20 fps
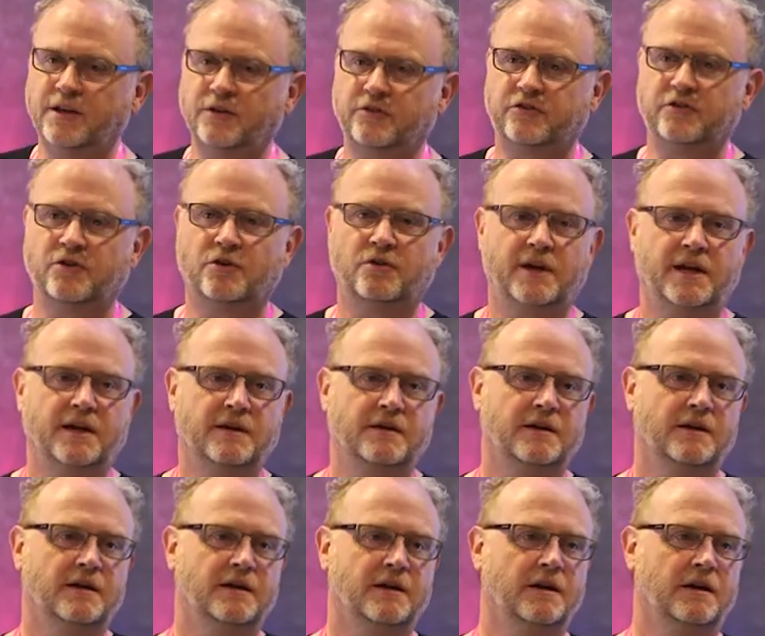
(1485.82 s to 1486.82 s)
your story.
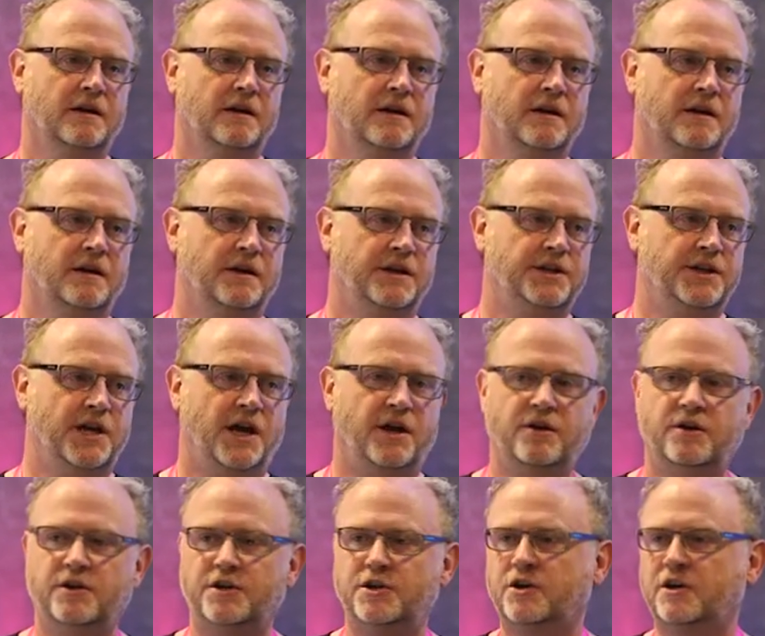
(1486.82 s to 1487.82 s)
You
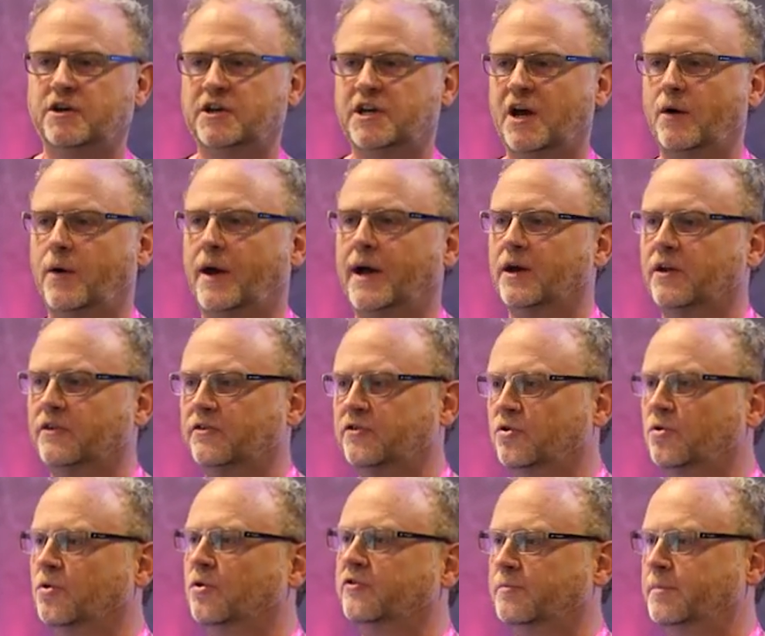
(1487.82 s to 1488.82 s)
know, you can go out and
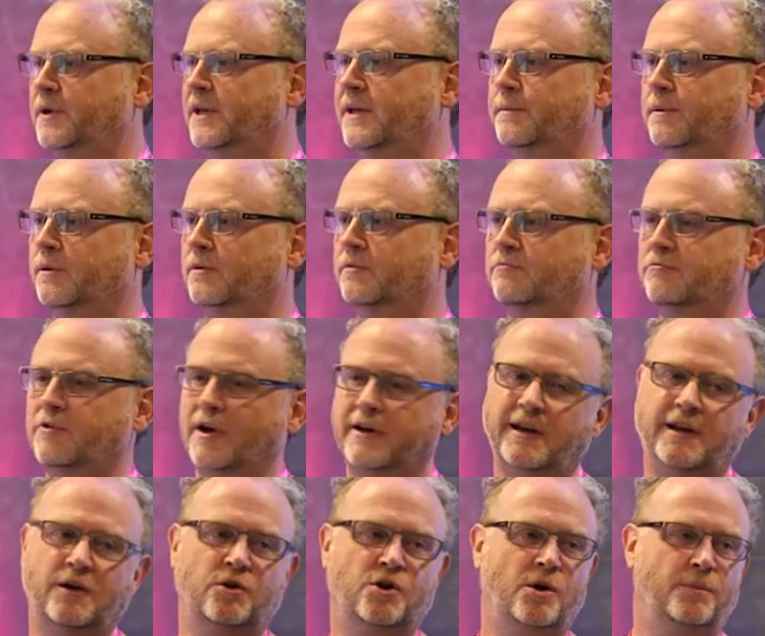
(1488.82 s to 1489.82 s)
talk to people, run
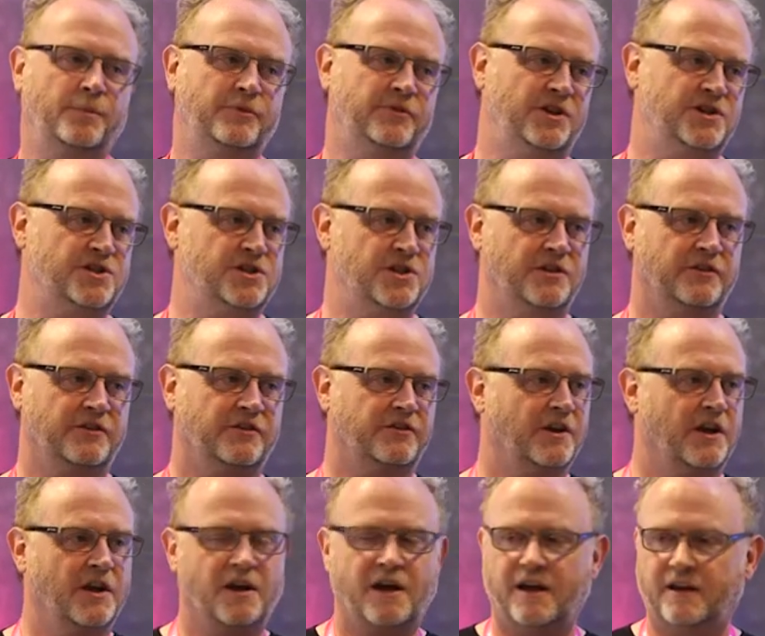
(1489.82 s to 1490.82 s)
little competitions,
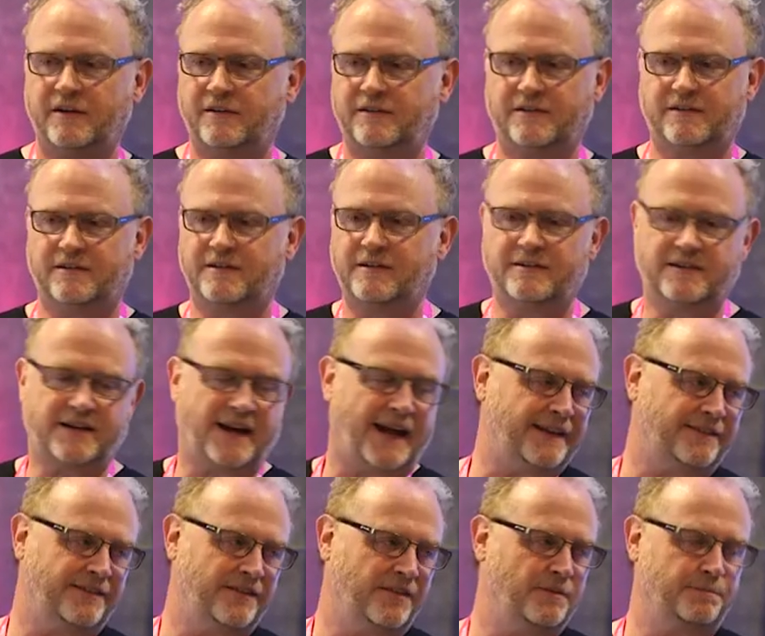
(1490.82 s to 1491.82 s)

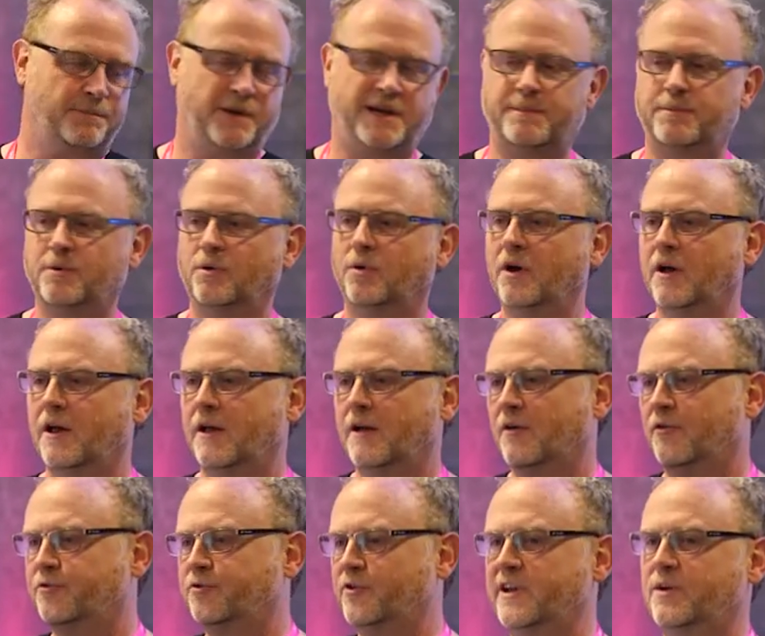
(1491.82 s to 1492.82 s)
chat to the people,
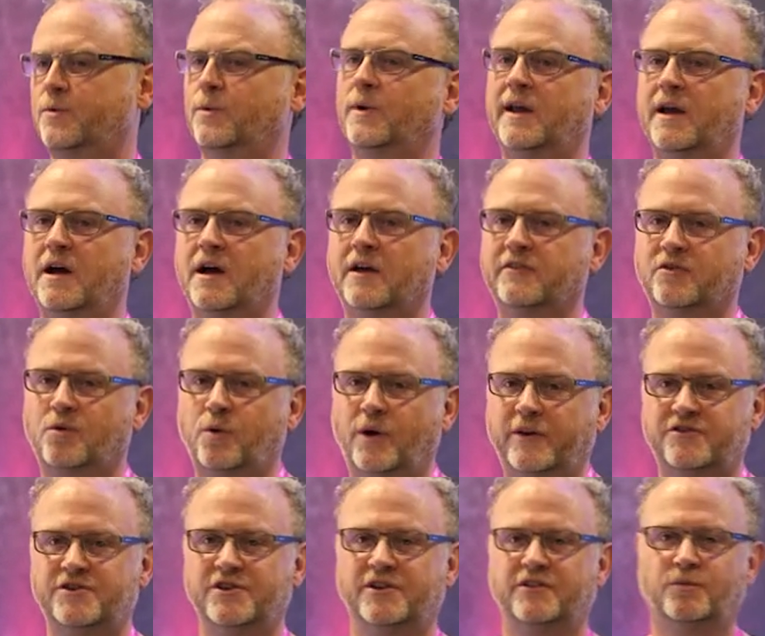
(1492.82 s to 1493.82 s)
frequently asked
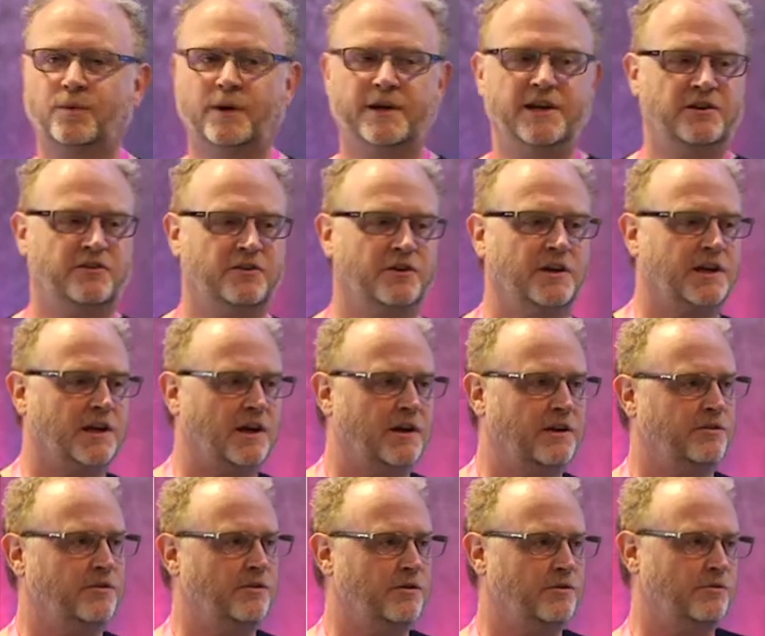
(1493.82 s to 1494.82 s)
questions. When you're
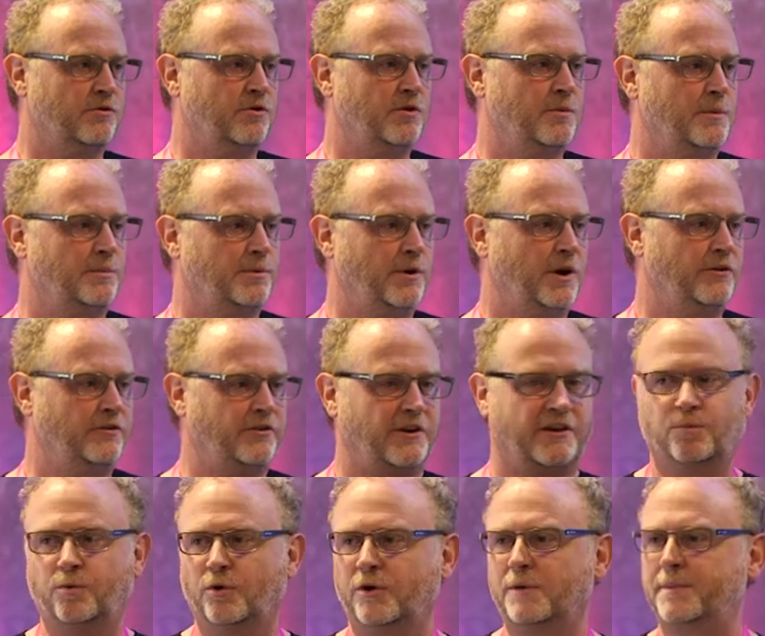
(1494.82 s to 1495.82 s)
going through the recruitment
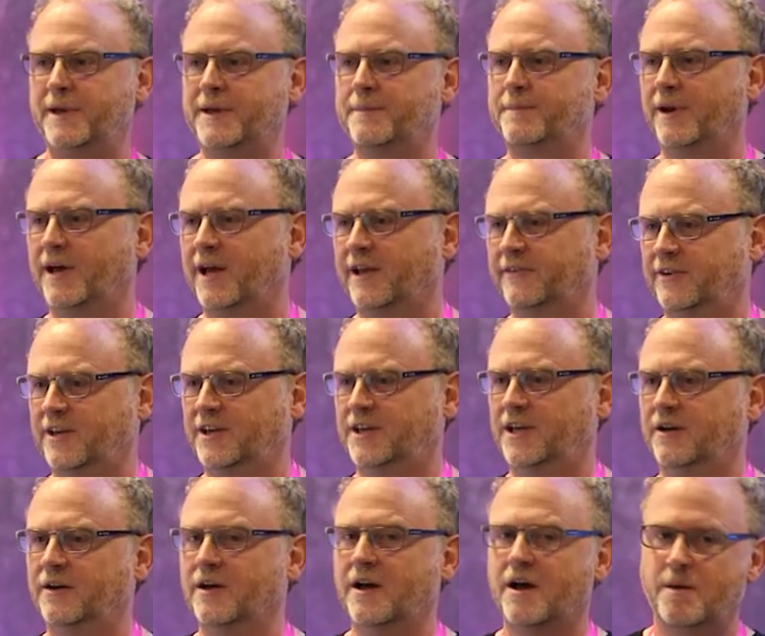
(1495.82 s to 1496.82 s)
process, what are people asking
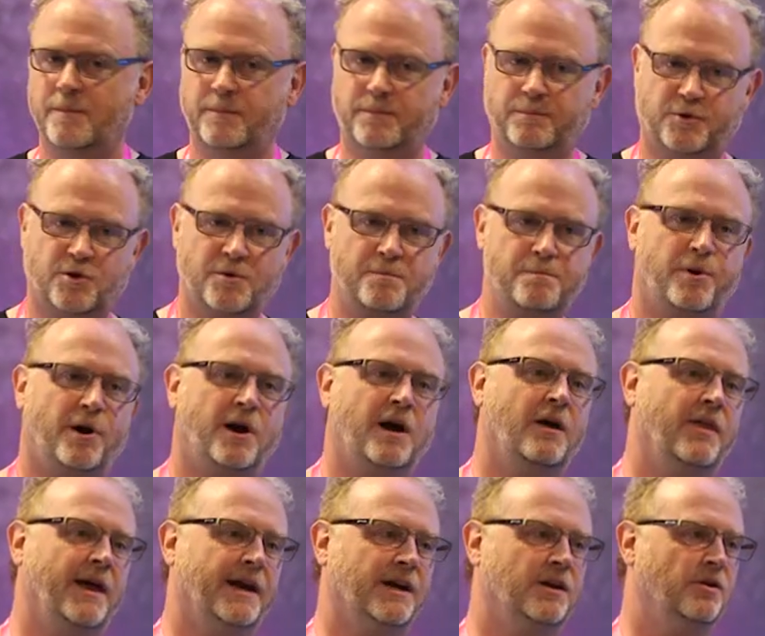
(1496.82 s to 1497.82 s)
you?
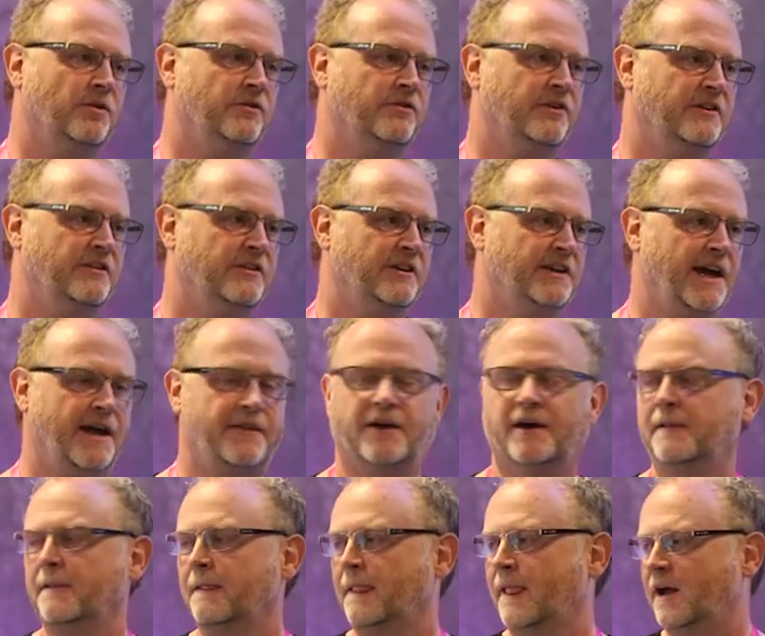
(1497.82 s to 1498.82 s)
Compile that content together.
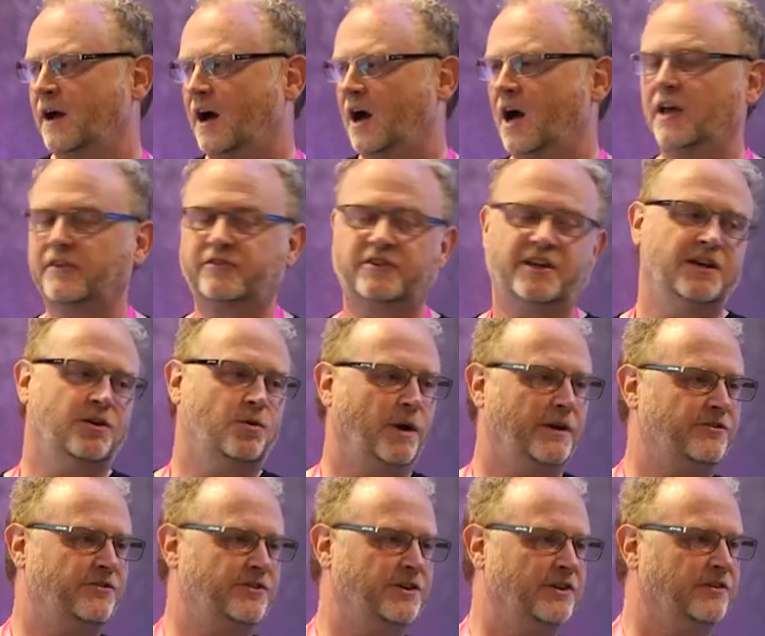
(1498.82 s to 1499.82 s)
Asking
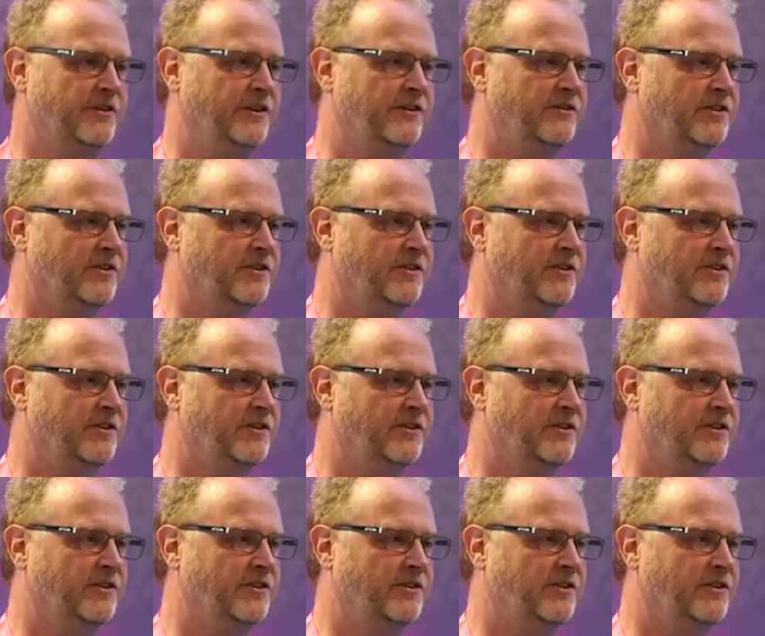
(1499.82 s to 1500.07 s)
questions in